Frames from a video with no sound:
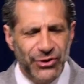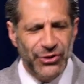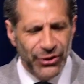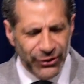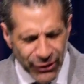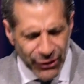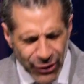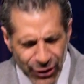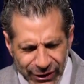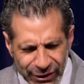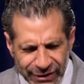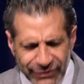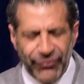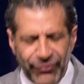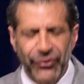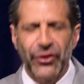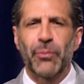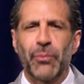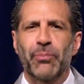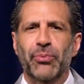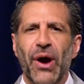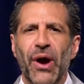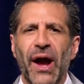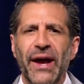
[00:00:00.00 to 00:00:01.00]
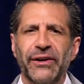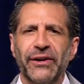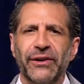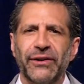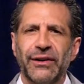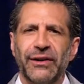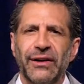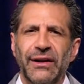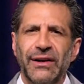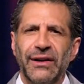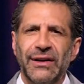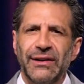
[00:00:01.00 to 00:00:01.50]
to look for the
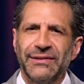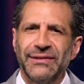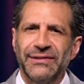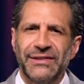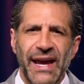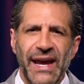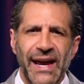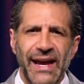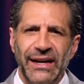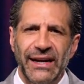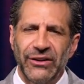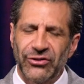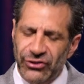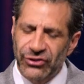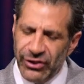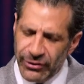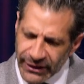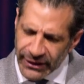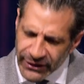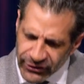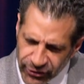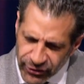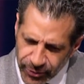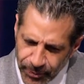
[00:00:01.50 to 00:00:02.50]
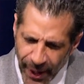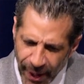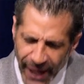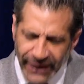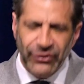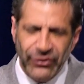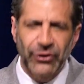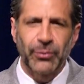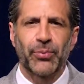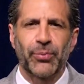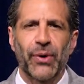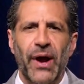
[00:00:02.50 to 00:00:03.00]
brighter days, to
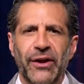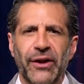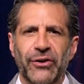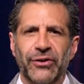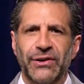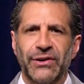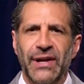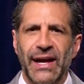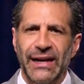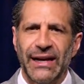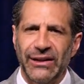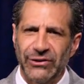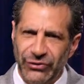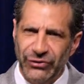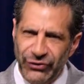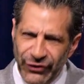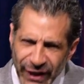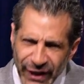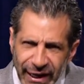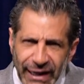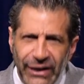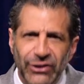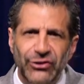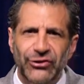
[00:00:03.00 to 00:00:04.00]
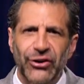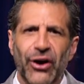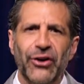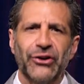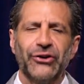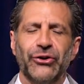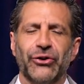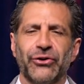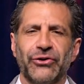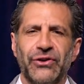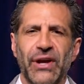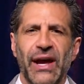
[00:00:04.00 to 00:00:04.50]
expect the brighter days. These are
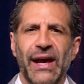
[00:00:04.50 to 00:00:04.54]
your